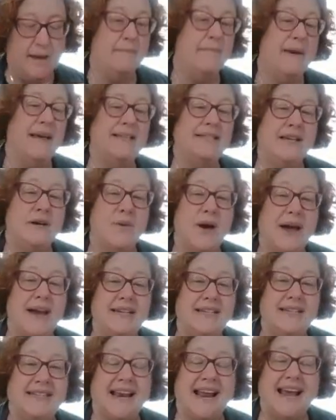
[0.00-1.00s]
basic
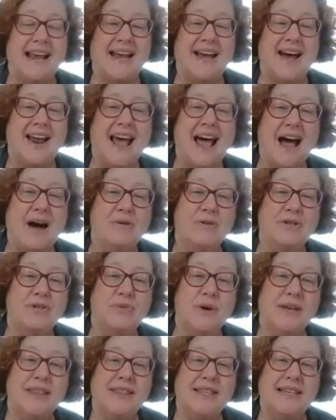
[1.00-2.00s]
white that I cut out
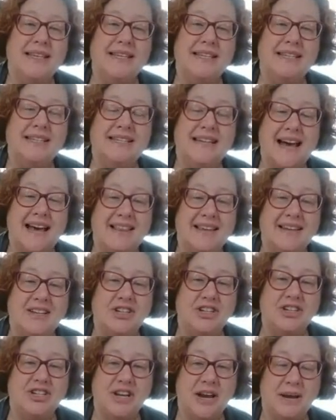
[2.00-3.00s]
with the stylish
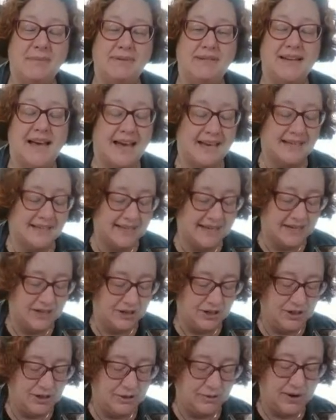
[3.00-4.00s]
shapes dies
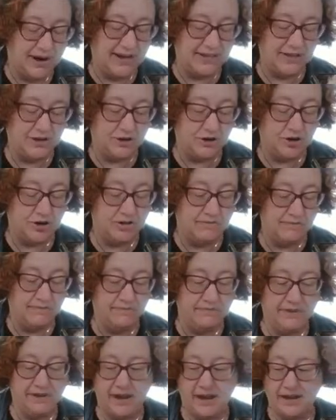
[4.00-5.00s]
into a circle.
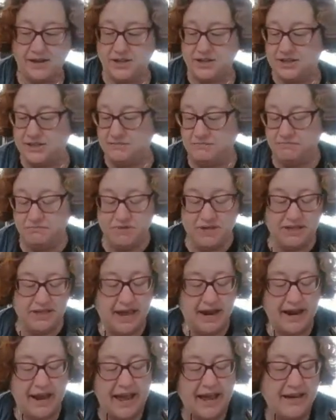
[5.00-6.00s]
I just did
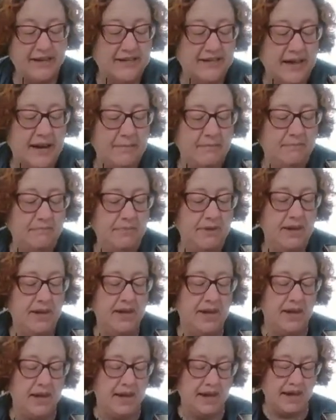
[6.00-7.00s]
that ahead of time.
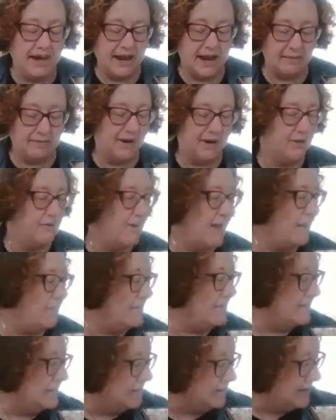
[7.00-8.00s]
And I'm going to grab
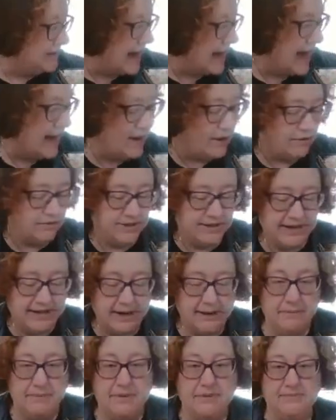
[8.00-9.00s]
this little taco
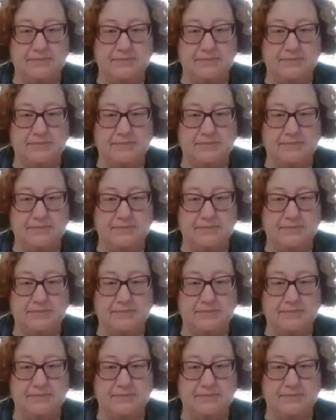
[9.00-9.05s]
stamp.